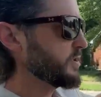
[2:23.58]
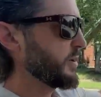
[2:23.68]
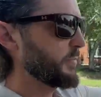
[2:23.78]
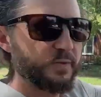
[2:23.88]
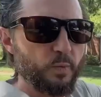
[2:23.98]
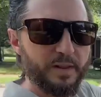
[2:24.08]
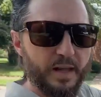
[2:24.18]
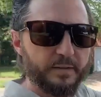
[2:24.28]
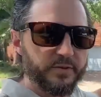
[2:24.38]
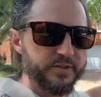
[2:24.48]
couple of these one
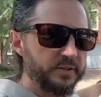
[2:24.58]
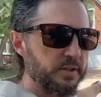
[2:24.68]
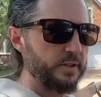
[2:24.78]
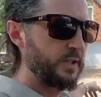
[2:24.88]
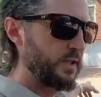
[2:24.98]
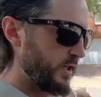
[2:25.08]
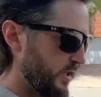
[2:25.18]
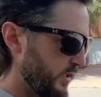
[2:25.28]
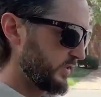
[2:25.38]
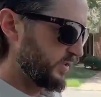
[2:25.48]
levels.
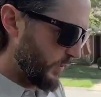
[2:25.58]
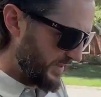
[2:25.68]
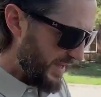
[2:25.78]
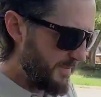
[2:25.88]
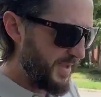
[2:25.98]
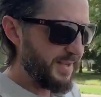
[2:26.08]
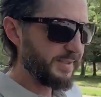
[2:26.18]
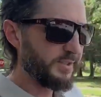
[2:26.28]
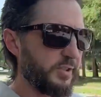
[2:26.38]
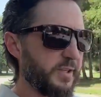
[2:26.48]
So what that means
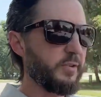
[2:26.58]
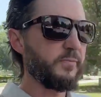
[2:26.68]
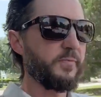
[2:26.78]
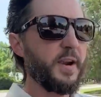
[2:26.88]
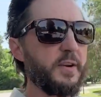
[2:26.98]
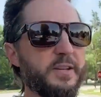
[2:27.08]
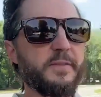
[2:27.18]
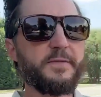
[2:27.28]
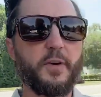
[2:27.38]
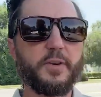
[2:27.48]
is you get a very
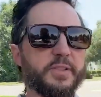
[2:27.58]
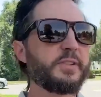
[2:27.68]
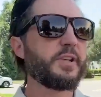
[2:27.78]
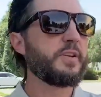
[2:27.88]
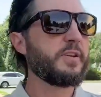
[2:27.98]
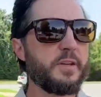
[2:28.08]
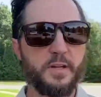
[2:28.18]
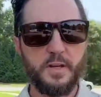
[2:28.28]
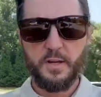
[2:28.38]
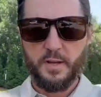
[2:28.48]
diverse
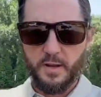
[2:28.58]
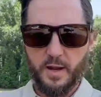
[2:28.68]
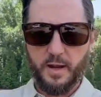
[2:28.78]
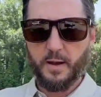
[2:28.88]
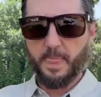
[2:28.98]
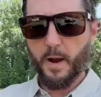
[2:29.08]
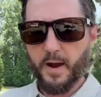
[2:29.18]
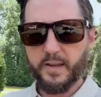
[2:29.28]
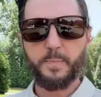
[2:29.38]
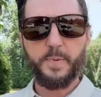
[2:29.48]
uh,
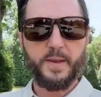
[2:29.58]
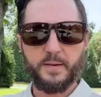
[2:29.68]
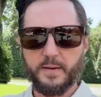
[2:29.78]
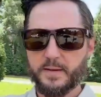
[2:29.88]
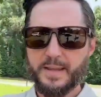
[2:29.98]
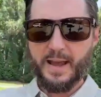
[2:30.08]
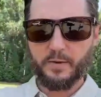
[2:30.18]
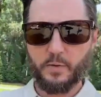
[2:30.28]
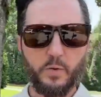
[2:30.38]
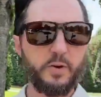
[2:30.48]
occupant
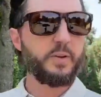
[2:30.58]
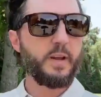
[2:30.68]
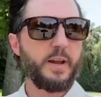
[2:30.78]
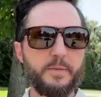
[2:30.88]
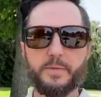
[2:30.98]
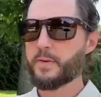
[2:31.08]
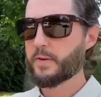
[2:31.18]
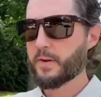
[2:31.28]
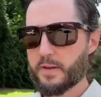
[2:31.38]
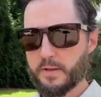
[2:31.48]
category. You have
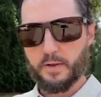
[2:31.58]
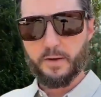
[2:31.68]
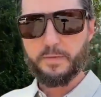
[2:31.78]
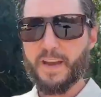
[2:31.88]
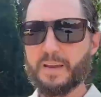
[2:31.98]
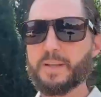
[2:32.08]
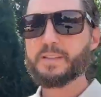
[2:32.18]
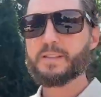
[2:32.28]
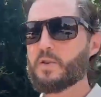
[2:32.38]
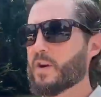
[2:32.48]
young
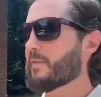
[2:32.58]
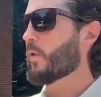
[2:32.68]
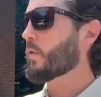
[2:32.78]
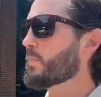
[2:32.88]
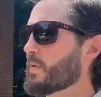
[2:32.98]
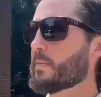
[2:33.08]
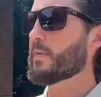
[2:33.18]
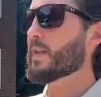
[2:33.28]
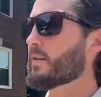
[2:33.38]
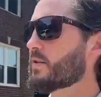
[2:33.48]
families and you have older people
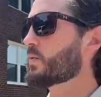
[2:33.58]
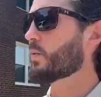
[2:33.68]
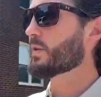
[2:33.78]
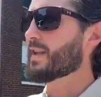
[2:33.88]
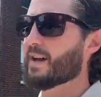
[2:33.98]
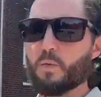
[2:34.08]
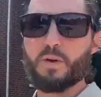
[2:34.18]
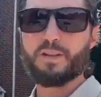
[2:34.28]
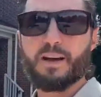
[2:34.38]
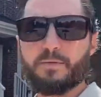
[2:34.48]
that just want that
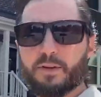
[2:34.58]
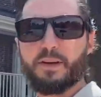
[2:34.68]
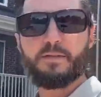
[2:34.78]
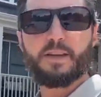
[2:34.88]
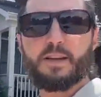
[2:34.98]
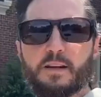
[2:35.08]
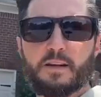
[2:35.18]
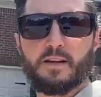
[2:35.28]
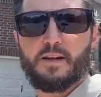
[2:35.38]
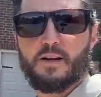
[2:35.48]
one level living
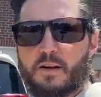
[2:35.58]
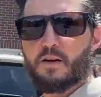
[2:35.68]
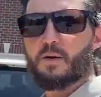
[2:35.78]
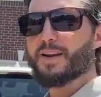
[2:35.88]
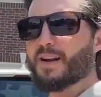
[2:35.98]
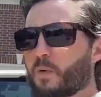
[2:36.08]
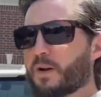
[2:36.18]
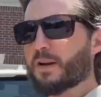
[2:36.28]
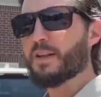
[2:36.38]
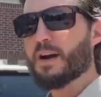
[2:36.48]
or may not
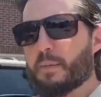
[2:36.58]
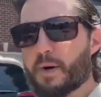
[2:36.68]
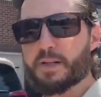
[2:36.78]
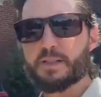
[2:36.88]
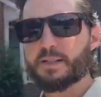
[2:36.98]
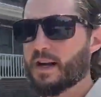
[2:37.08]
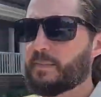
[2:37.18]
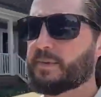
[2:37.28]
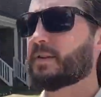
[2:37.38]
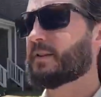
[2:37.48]
want to climb a bunch of
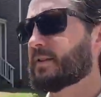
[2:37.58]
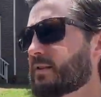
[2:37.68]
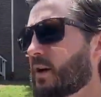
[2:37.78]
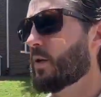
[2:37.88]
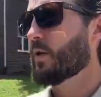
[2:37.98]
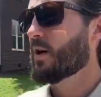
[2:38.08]
steps. So